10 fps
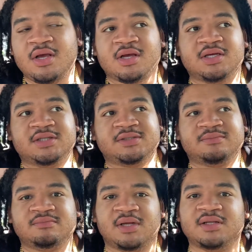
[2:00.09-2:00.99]
Because,
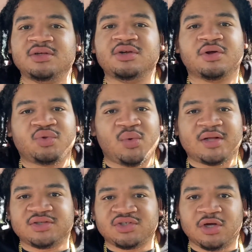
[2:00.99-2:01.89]
you know,
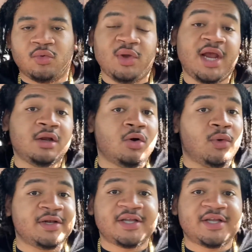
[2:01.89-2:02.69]
throughout the show, we didn't know what the